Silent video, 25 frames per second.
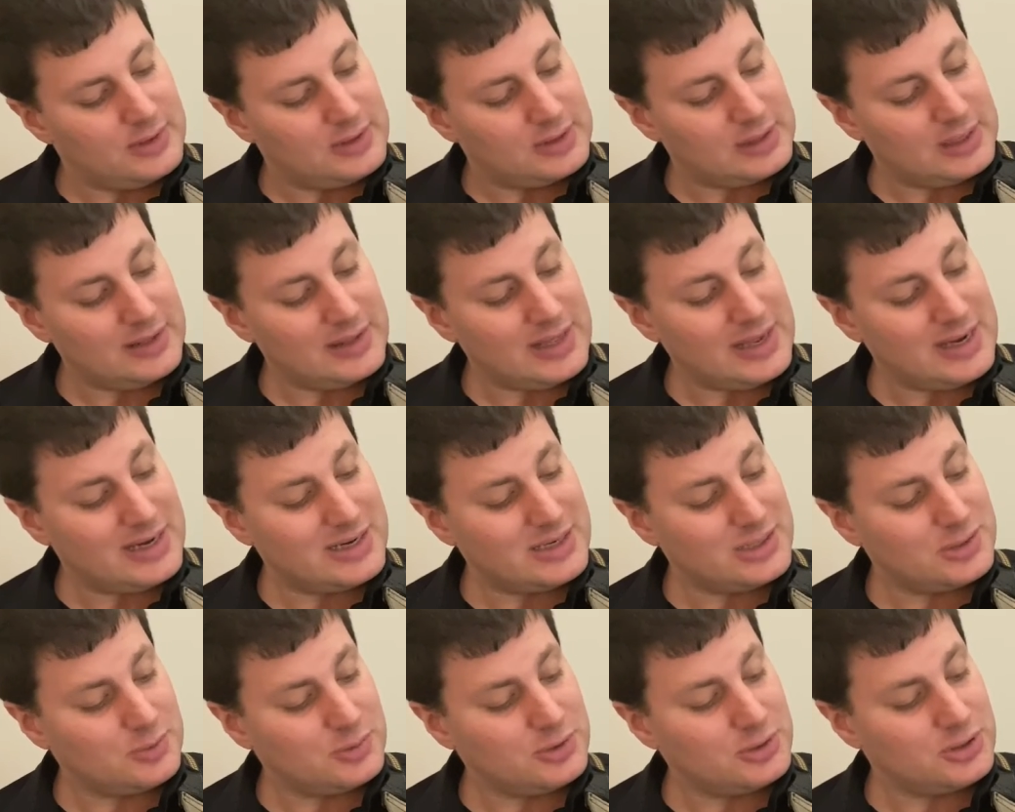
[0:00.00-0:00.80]
okay, that
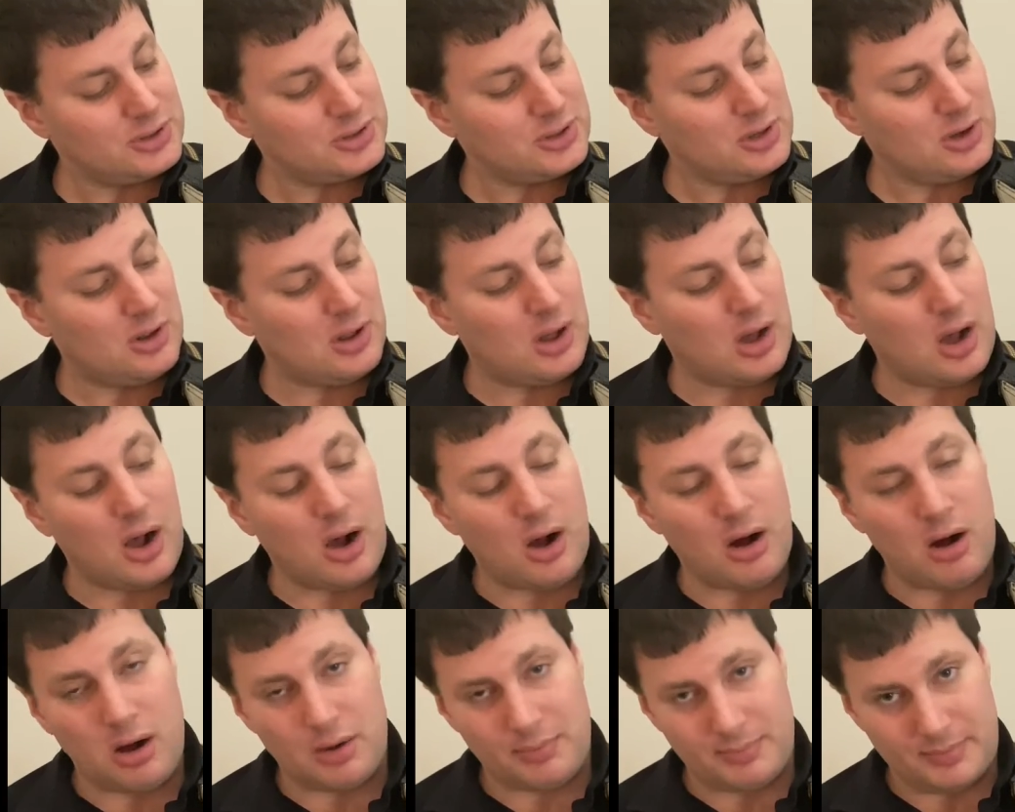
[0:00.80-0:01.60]
is what you call
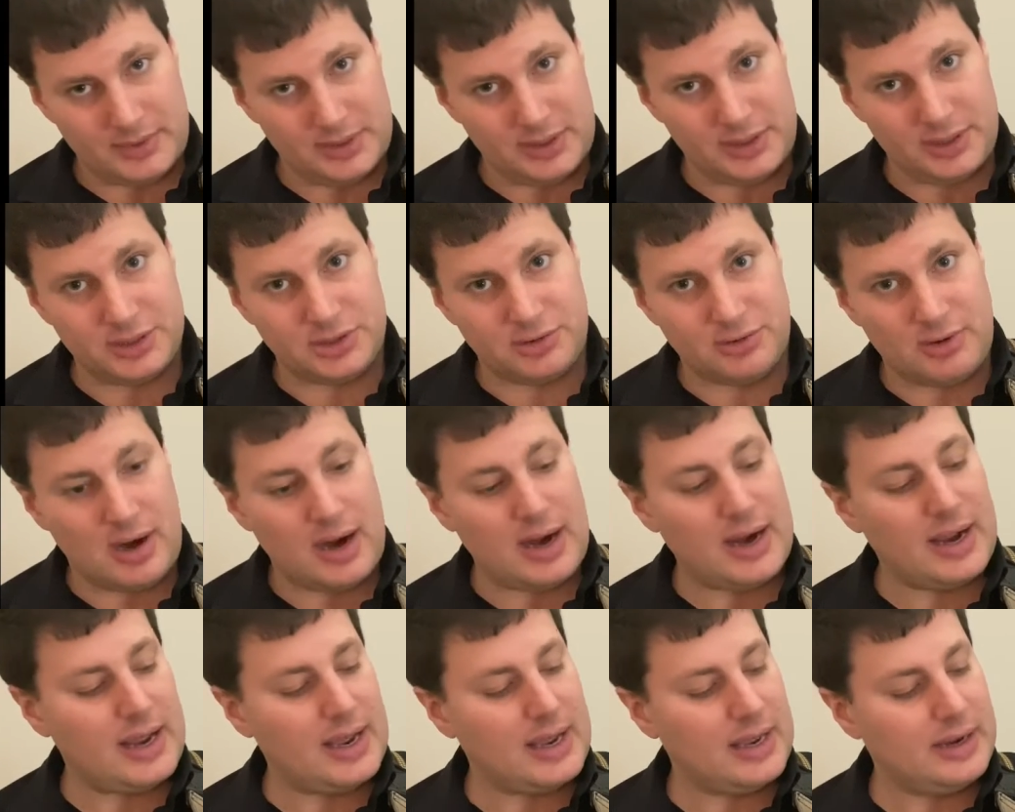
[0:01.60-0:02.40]
an augmented
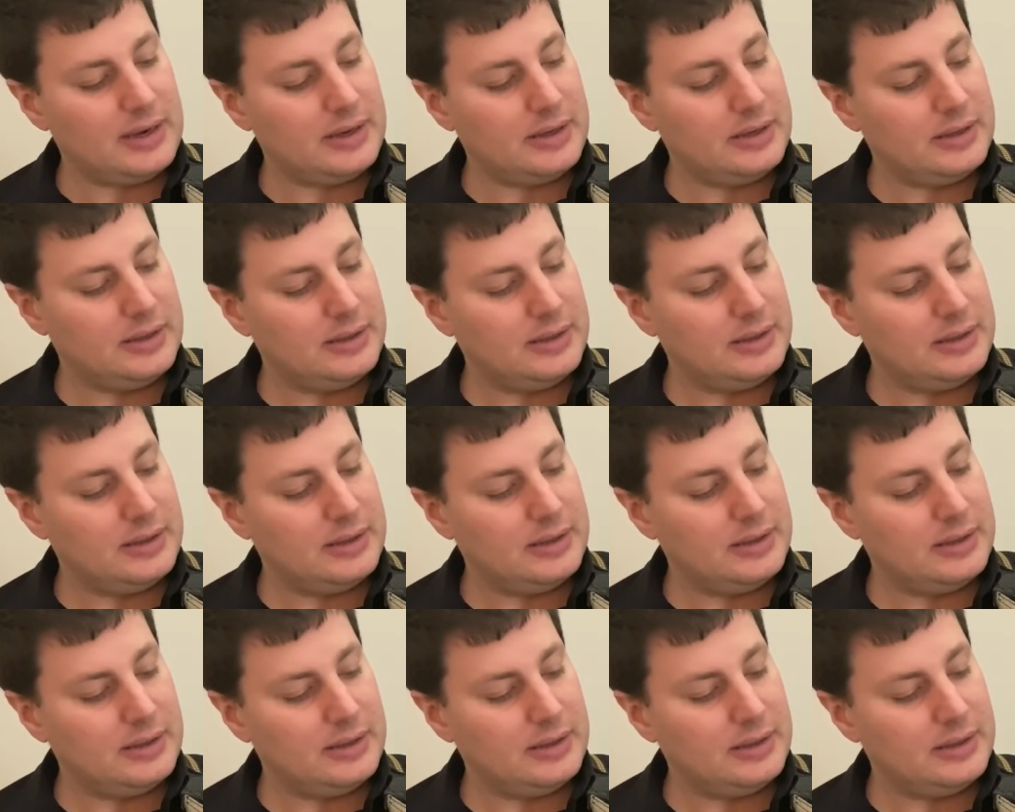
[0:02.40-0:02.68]
triad.